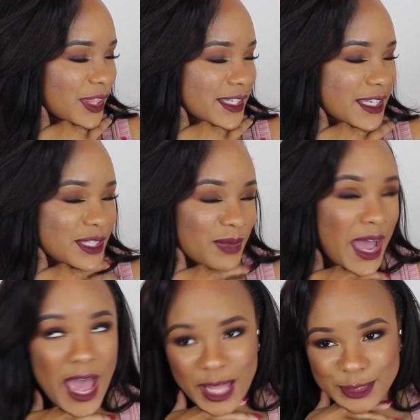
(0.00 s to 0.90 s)
this is
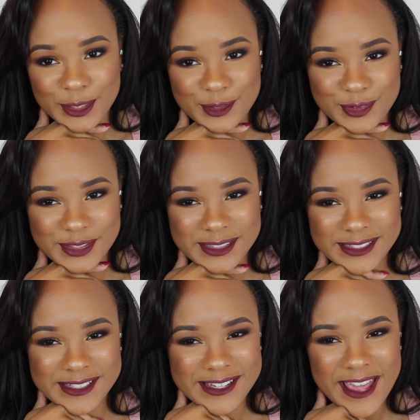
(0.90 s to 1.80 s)
my eye look for
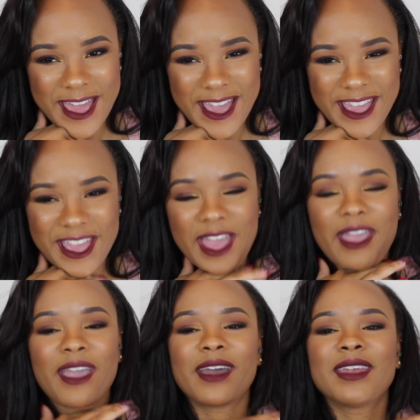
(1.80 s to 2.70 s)
today,
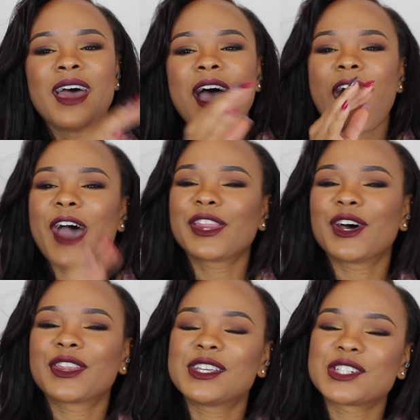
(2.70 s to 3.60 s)
and I
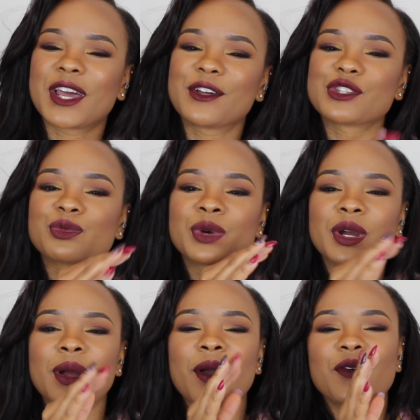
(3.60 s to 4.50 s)
thought the shadows
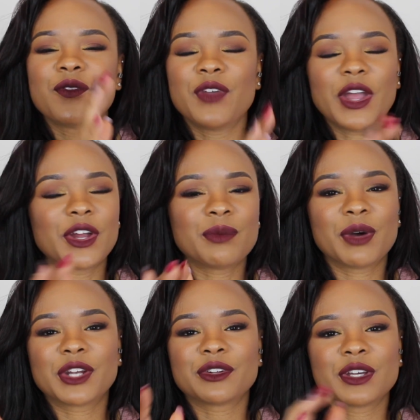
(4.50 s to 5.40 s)
were very
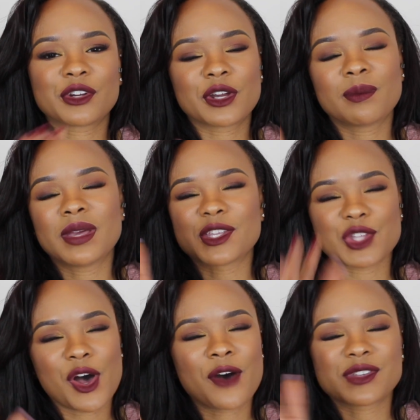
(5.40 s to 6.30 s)
buttery, creamy,
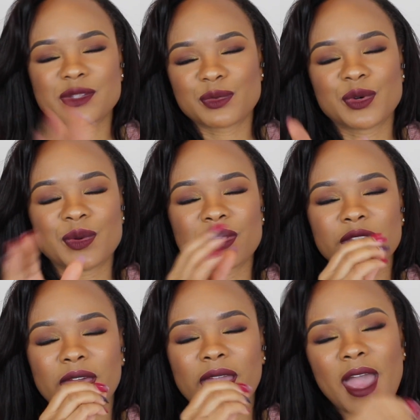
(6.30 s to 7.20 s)
soft, smooth,
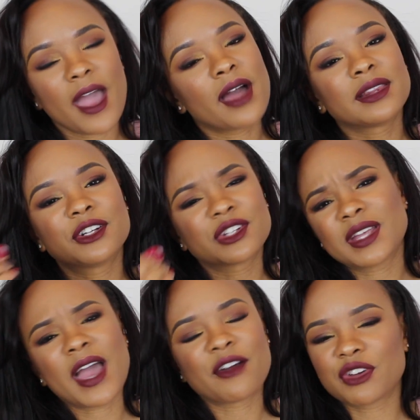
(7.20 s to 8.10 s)
like
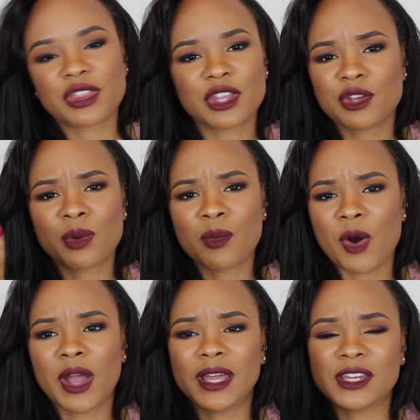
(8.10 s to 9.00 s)
literally everything you would
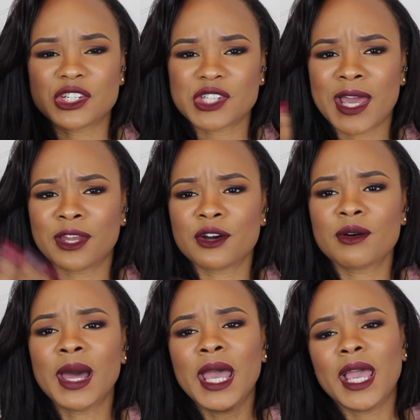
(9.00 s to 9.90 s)
want in a
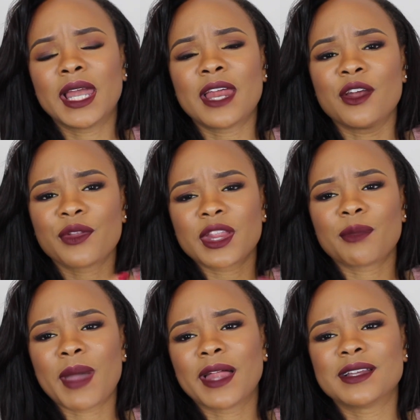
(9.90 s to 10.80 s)
shadow. And I know that the
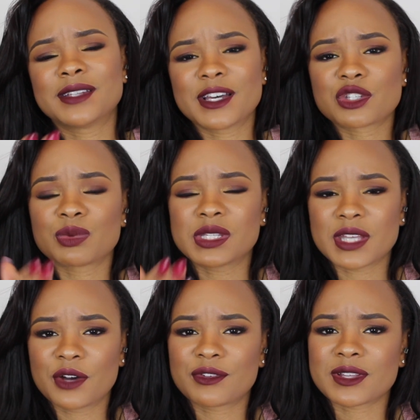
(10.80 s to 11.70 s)
palette does
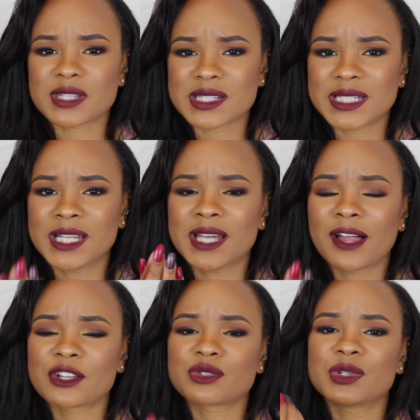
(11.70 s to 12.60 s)
retail for
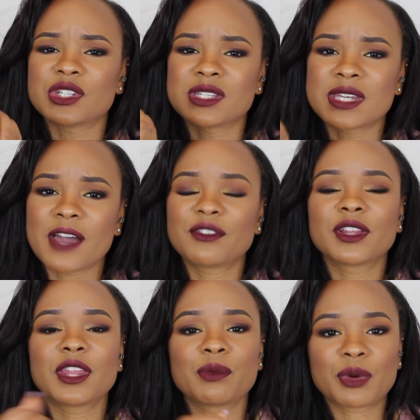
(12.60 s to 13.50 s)
$68, which is
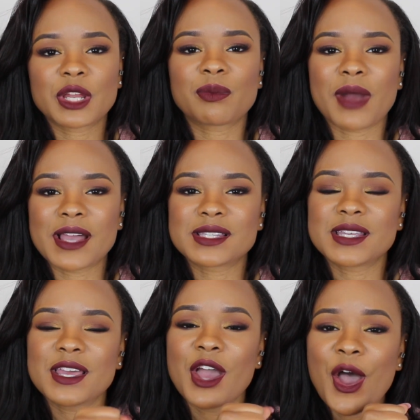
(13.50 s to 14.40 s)
definitely pretty
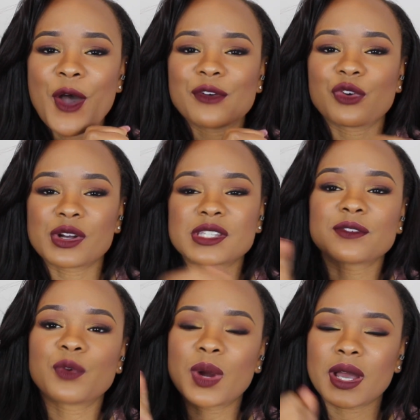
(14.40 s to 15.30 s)
pricey for a
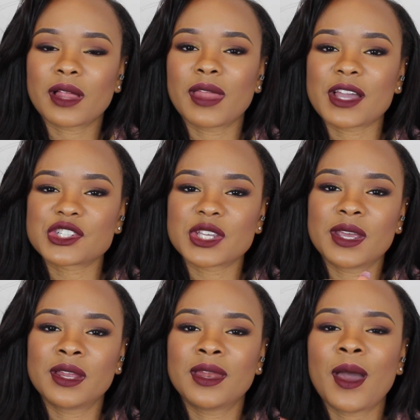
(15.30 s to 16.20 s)
Sephora
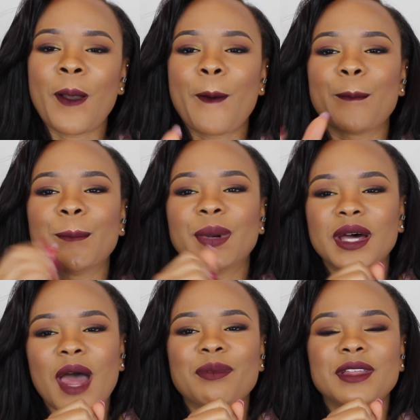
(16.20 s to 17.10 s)
collection,
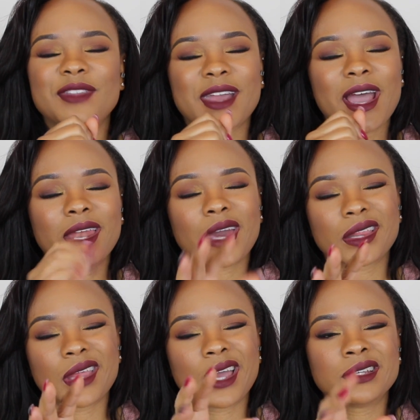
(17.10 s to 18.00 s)
but I believe they kind of
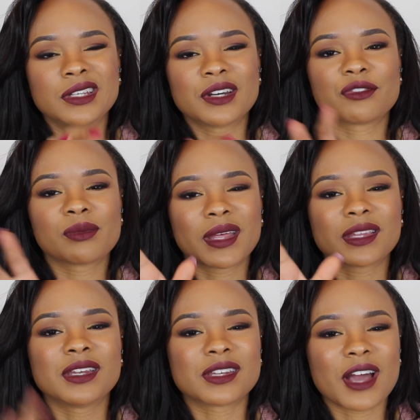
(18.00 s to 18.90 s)
got the idea from like
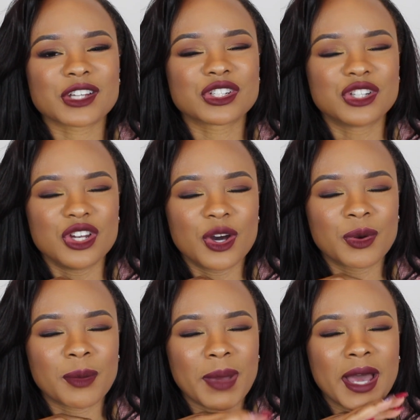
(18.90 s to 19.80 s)
the Natasha
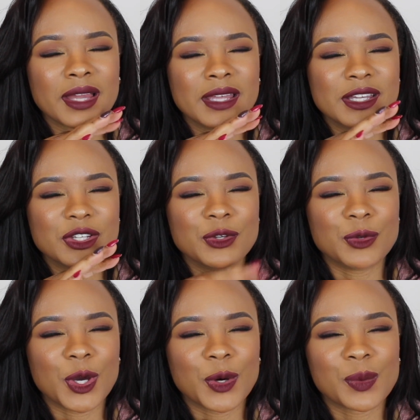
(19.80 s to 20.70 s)
Denona palette, you
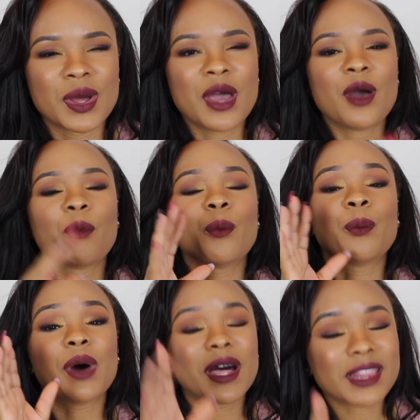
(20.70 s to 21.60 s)
know.
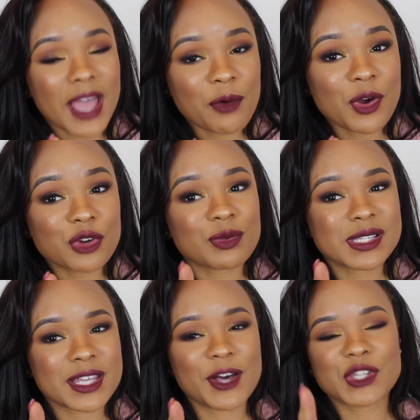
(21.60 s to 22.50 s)
But that one
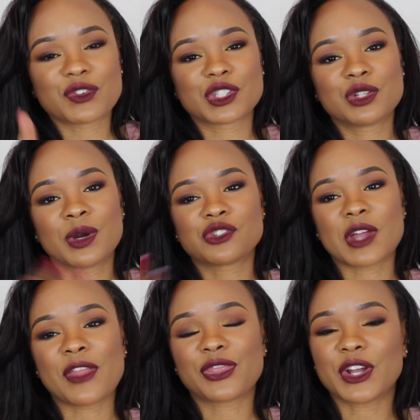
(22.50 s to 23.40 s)
retails for
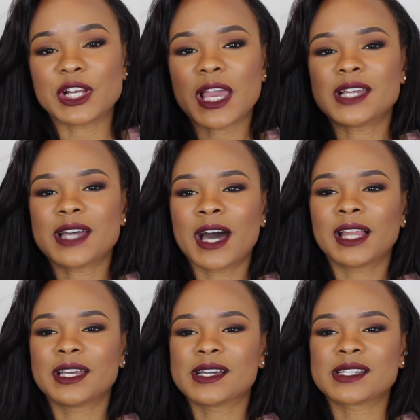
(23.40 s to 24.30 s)

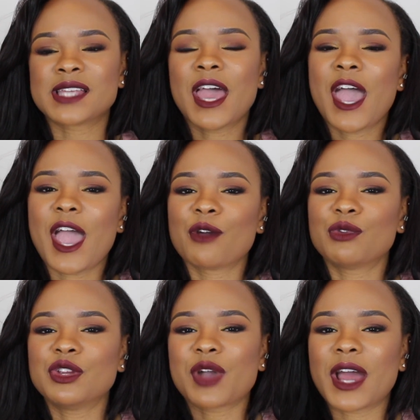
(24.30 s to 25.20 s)
$238, and
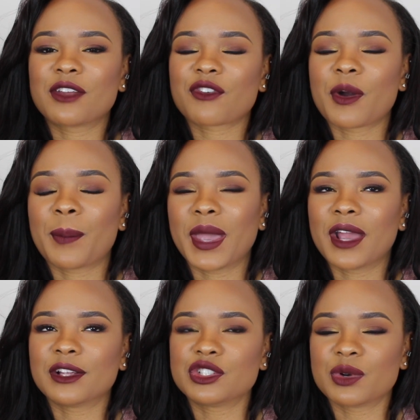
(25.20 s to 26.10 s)
when you kind of
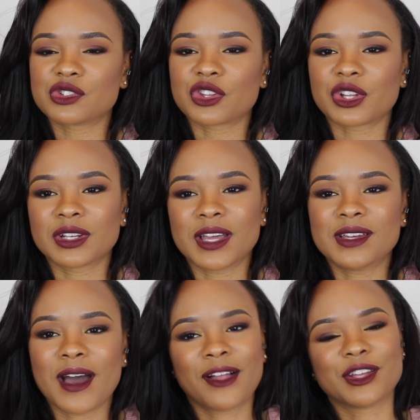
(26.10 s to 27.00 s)
compare
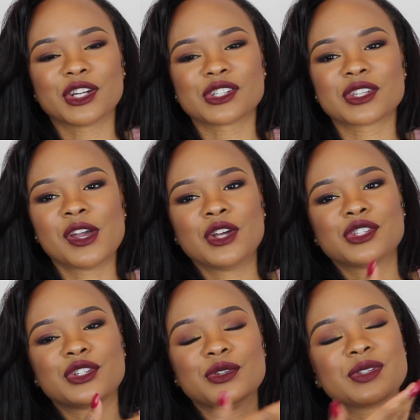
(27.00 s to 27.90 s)
$238
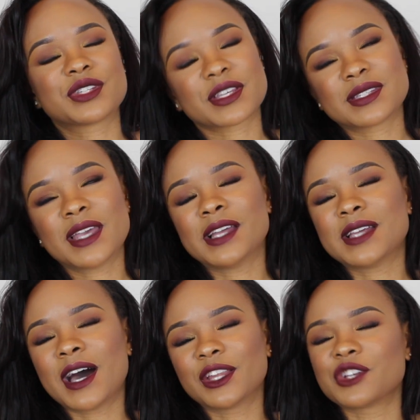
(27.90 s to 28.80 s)
to
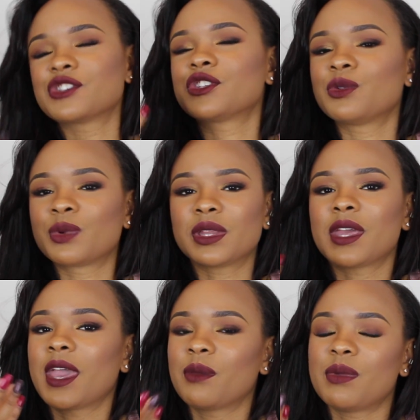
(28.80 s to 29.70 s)
$68, you really
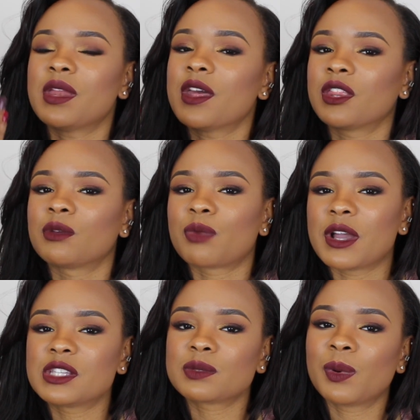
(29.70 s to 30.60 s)
can't beat it in the
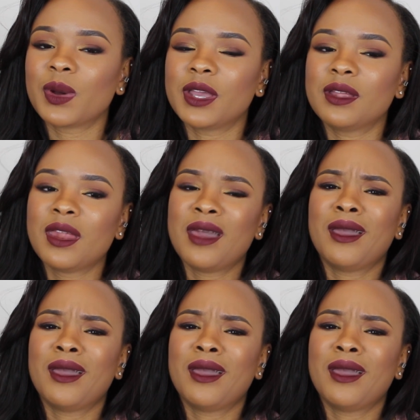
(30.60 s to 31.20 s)
price point.